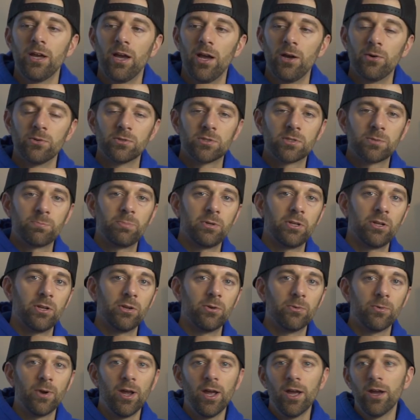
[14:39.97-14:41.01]
I would spin it
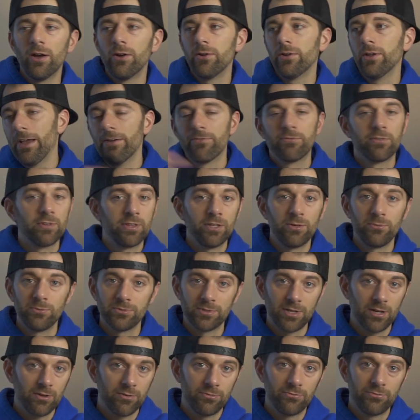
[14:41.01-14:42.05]
around, everything
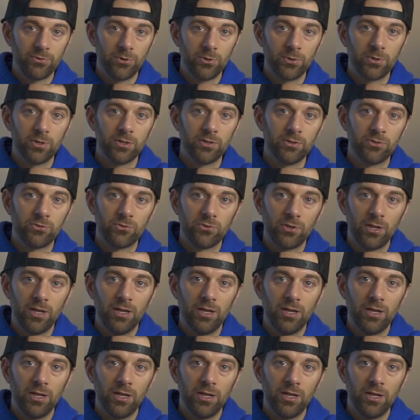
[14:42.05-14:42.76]
was out of focus,